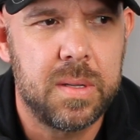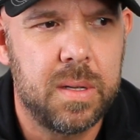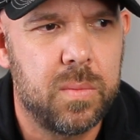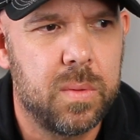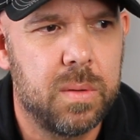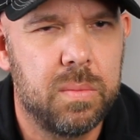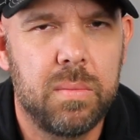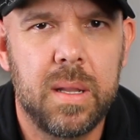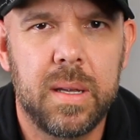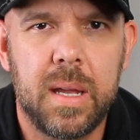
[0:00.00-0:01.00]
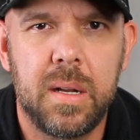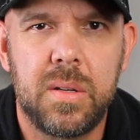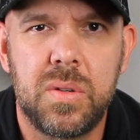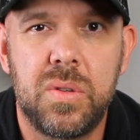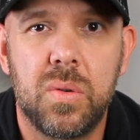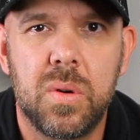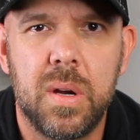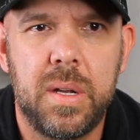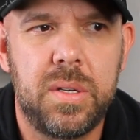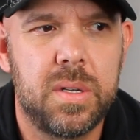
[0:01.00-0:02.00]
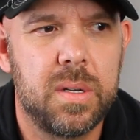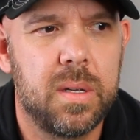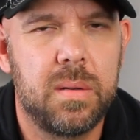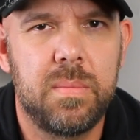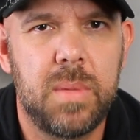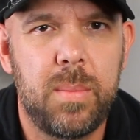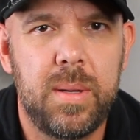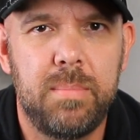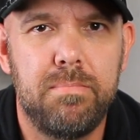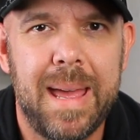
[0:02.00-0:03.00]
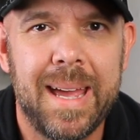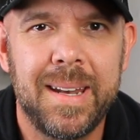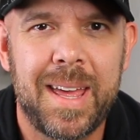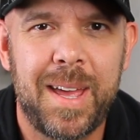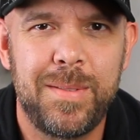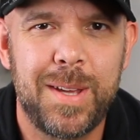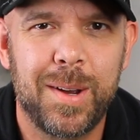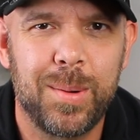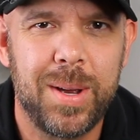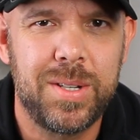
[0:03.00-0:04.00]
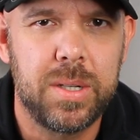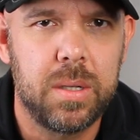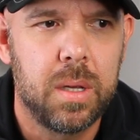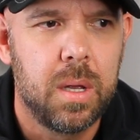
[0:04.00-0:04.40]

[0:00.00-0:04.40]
that were relegated to storage and maybe man cave decoration